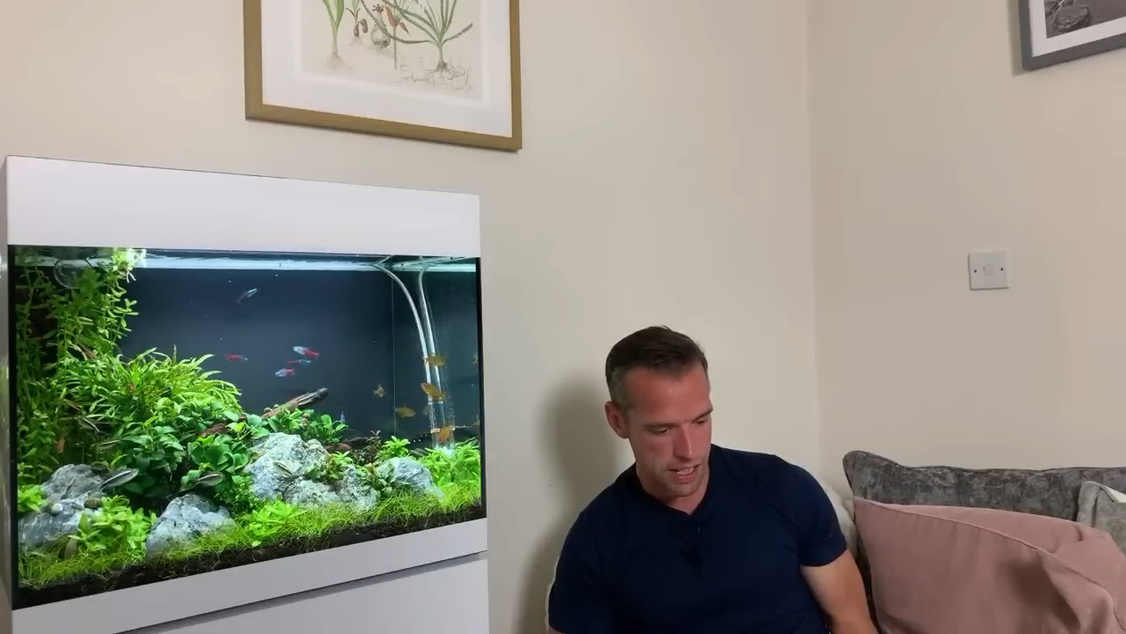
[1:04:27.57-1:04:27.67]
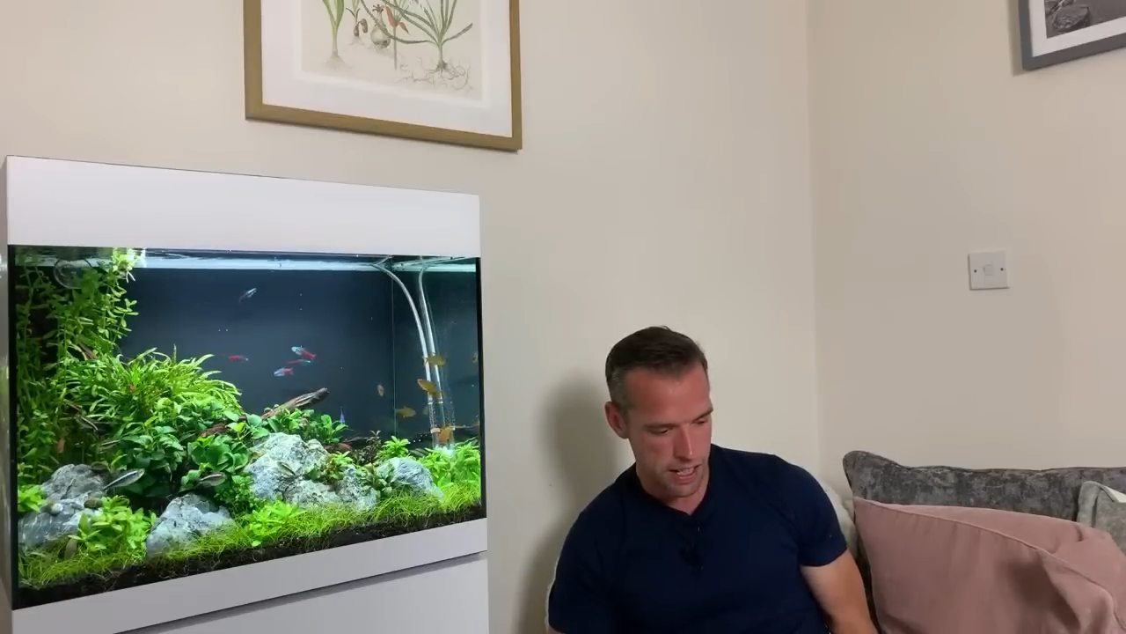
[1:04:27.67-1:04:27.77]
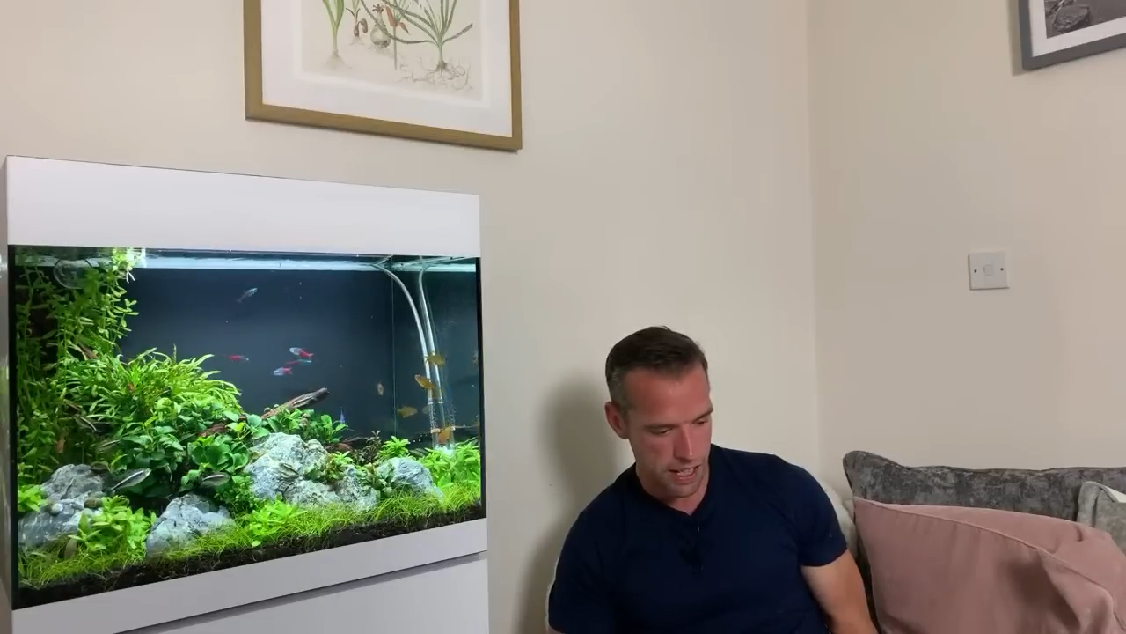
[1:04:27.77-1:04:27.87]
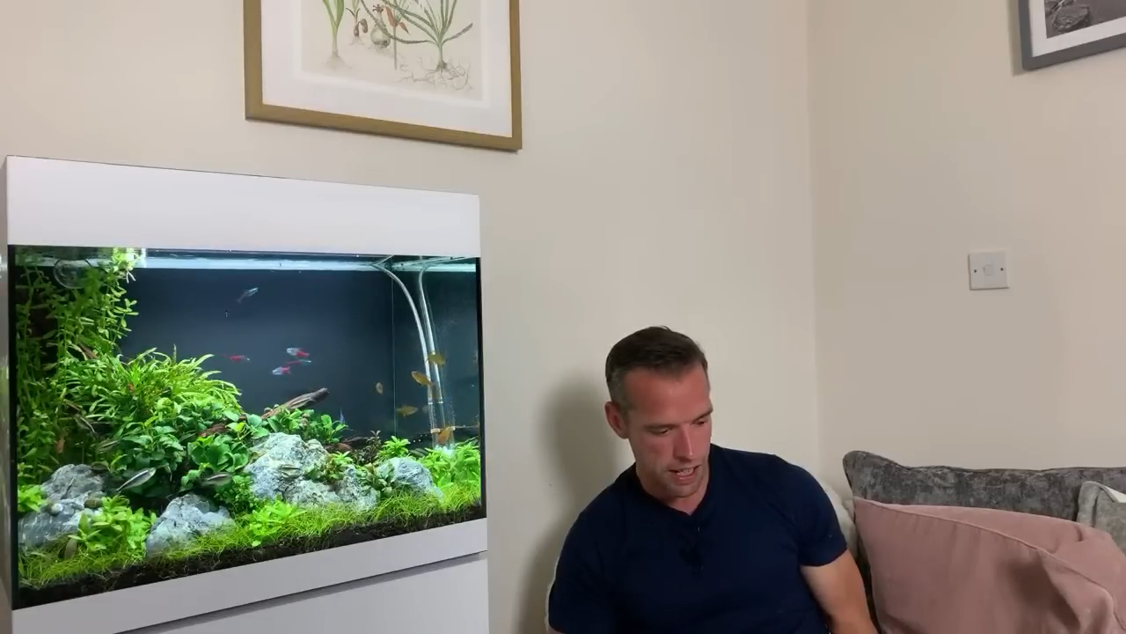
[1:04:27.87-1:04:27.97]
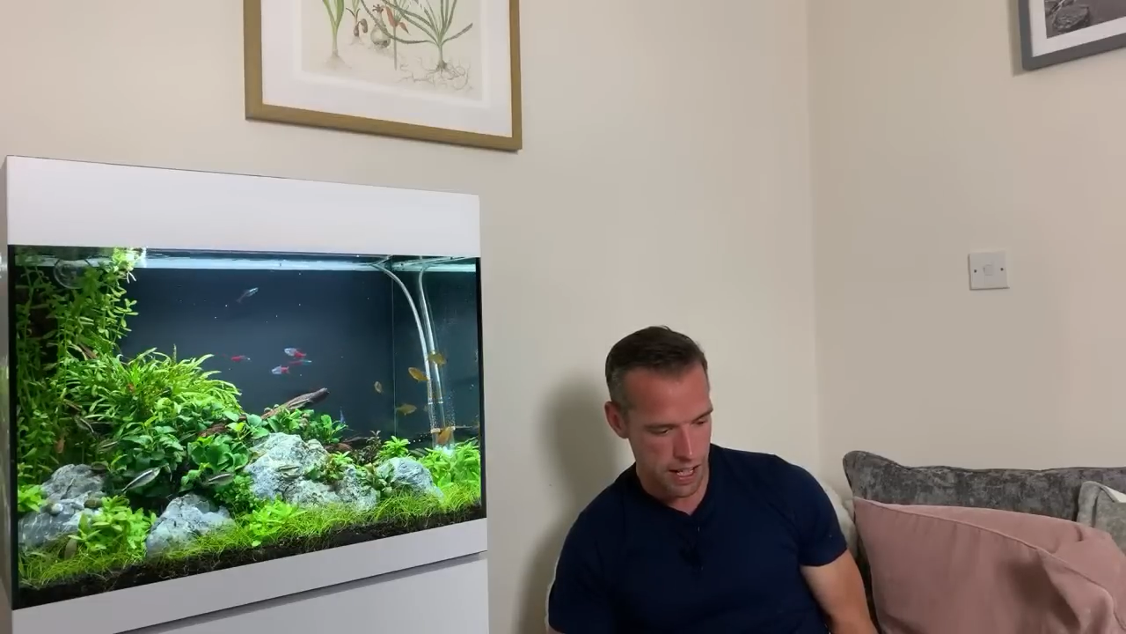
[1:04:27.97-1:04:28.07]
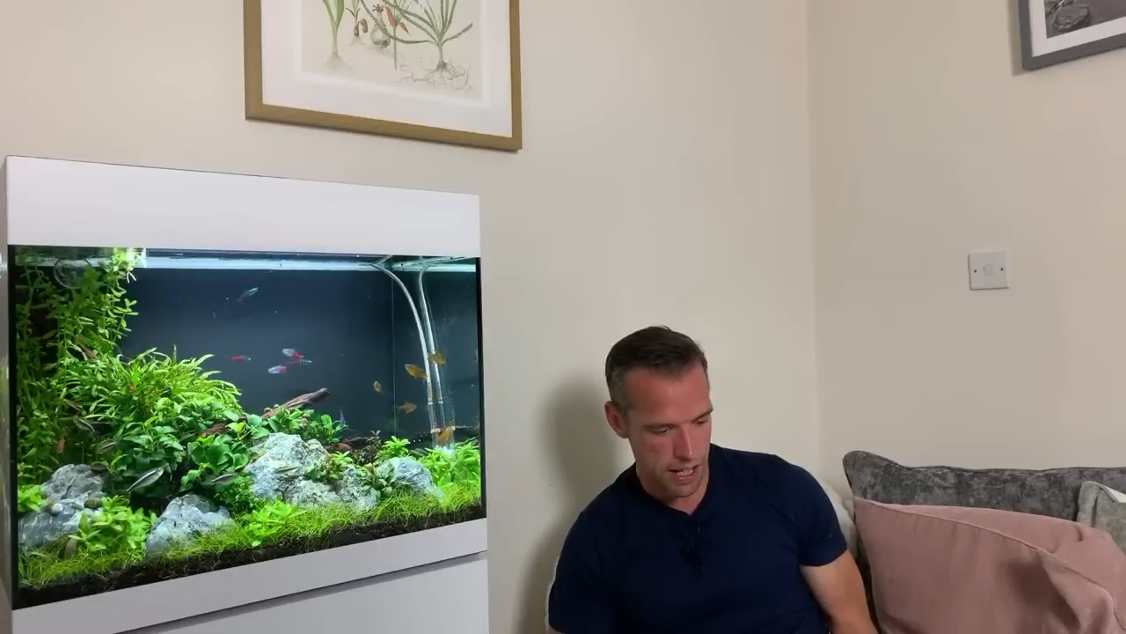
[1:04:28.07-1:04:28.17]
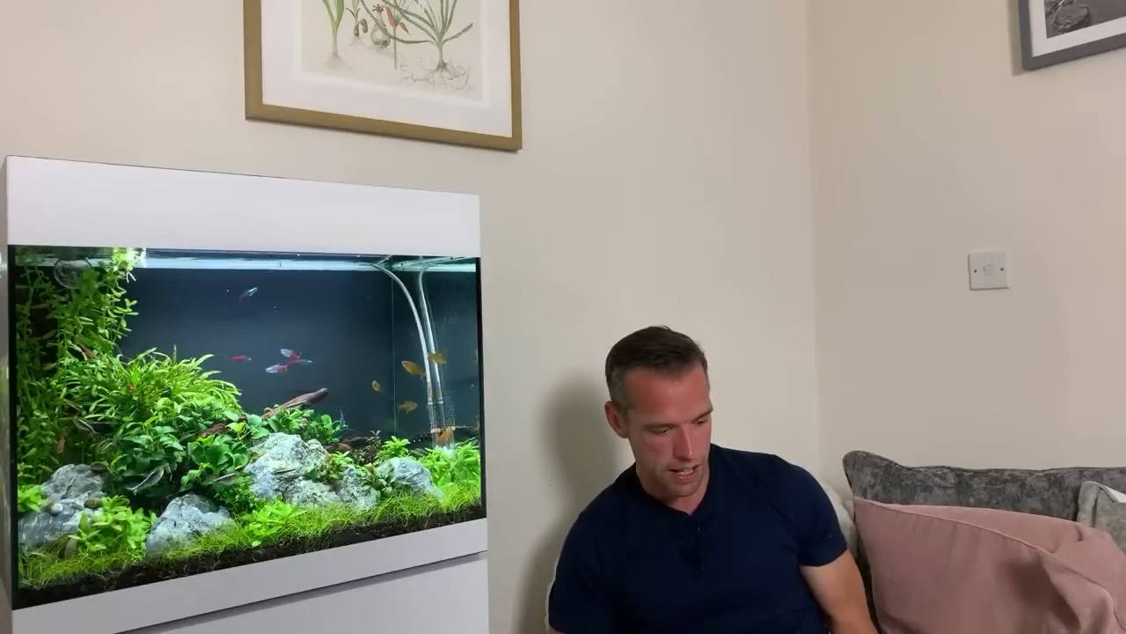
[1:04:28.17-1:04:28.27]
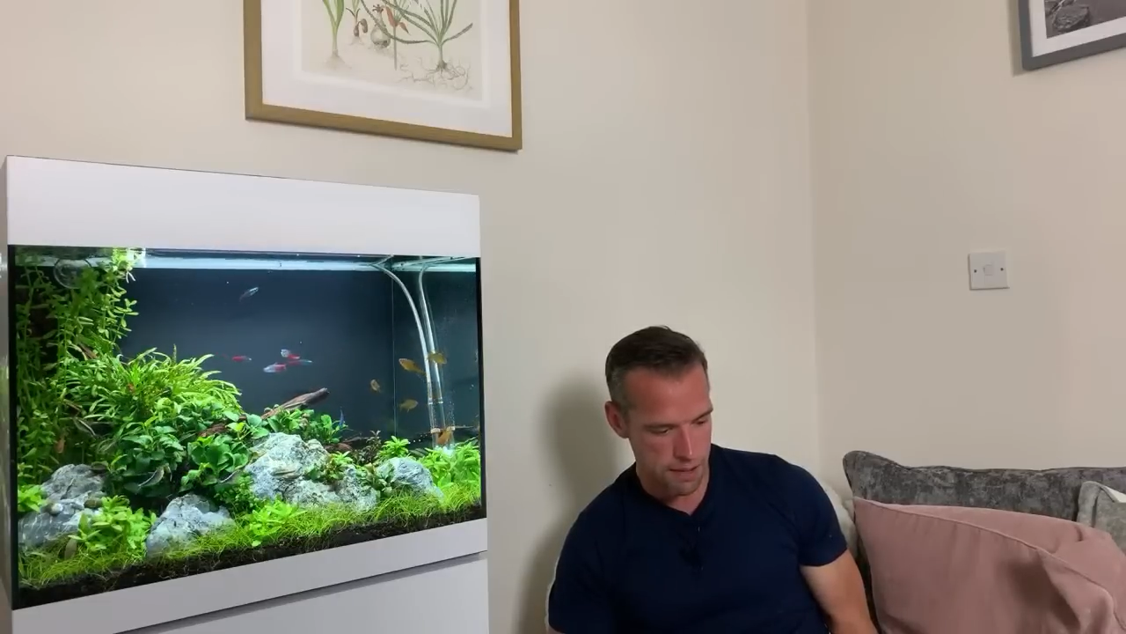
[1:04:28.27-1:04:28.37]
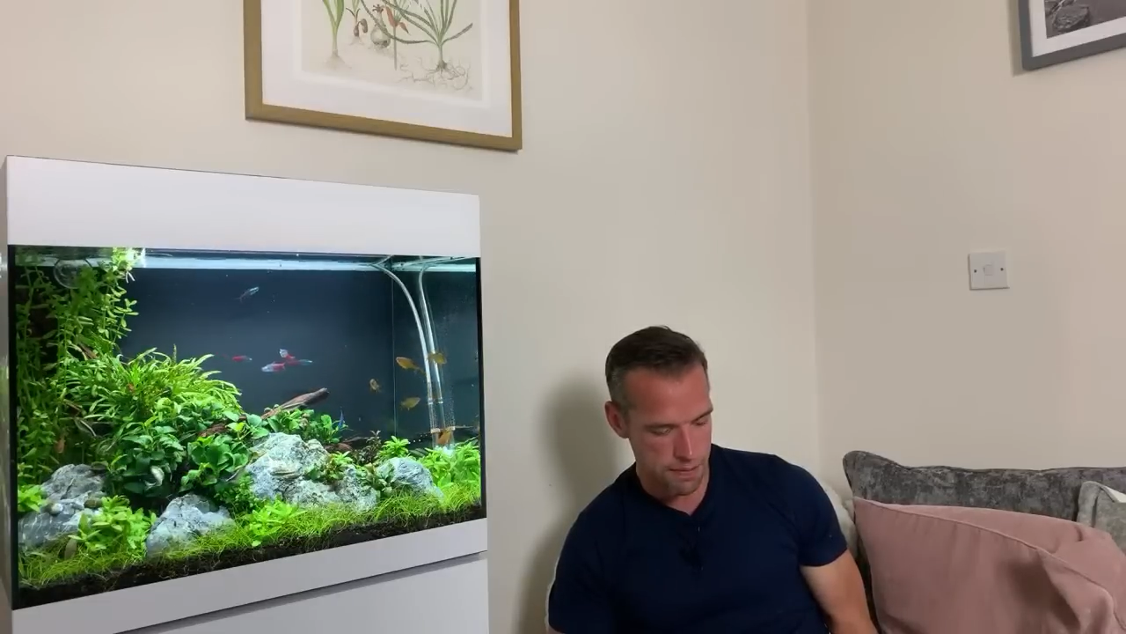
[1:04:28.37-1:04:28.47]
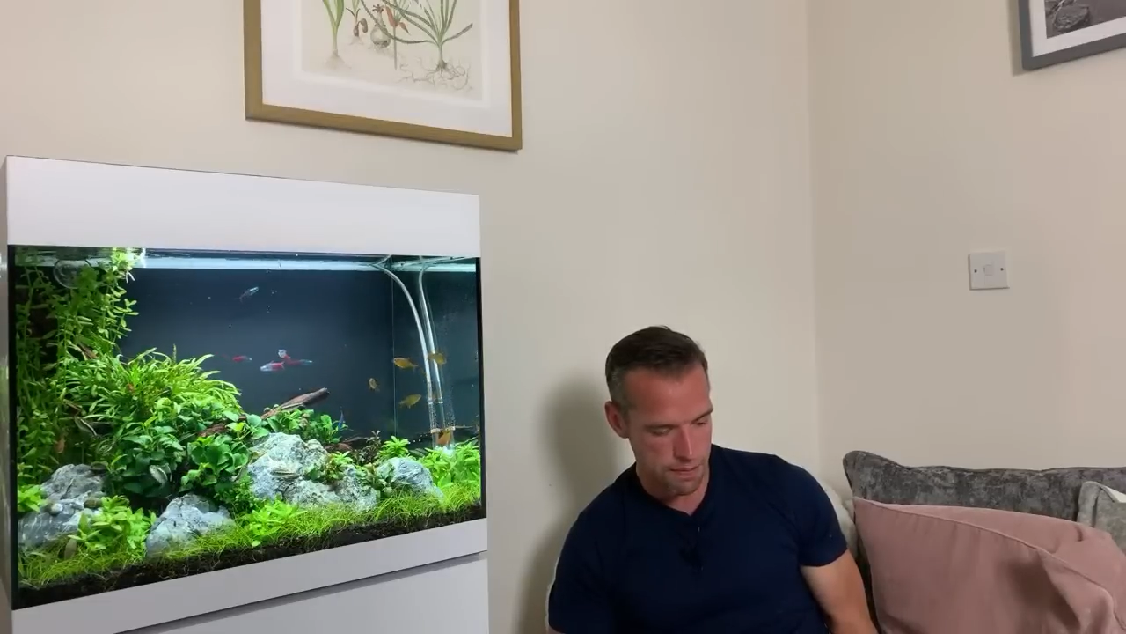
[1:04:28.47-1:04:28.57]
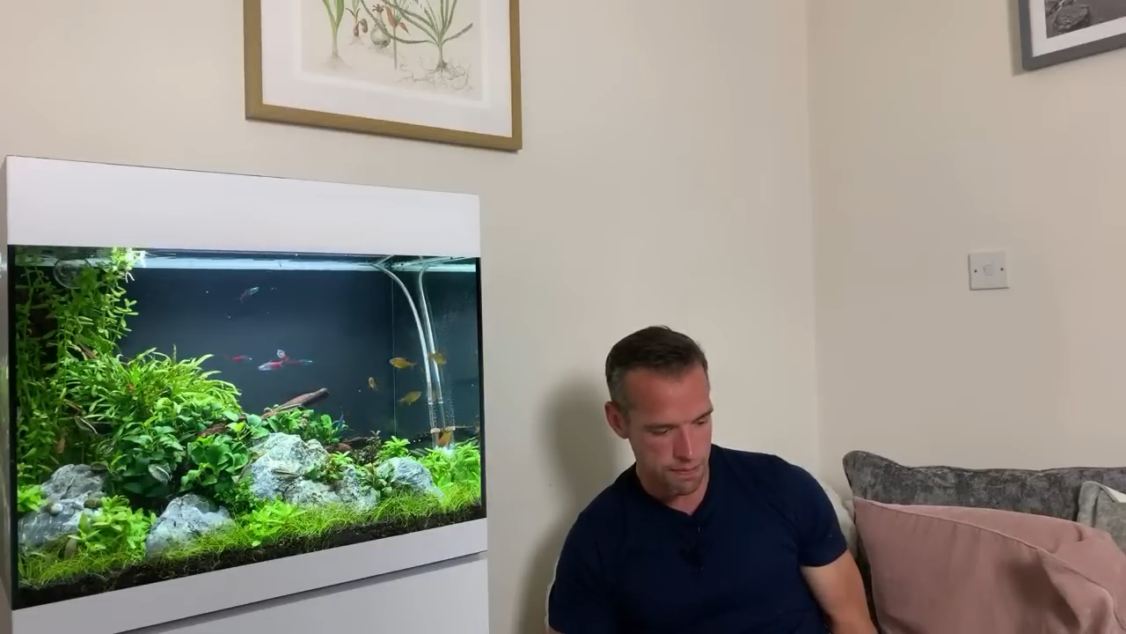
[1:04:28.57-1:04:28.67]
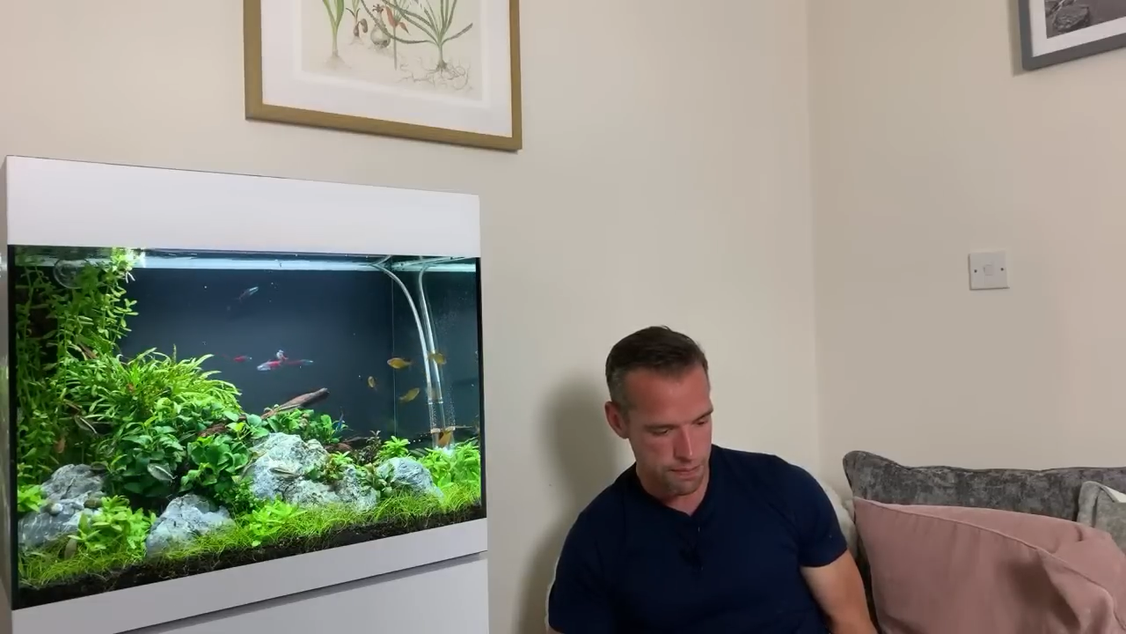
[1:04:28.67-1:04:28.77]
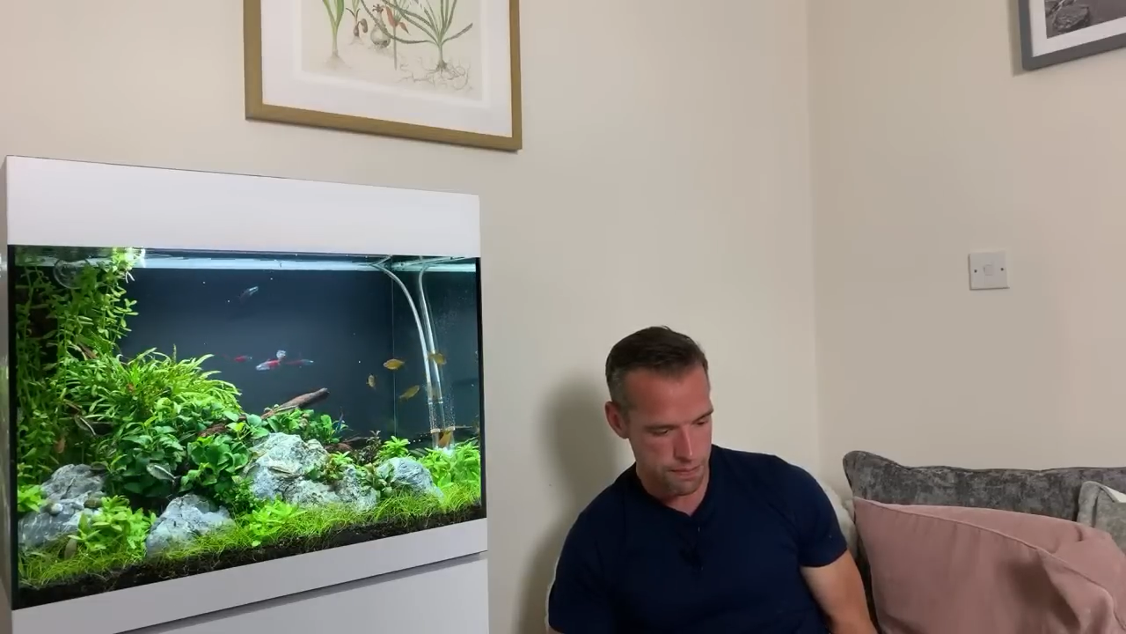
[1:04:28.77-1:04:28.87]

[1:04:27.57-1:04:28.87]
Oh,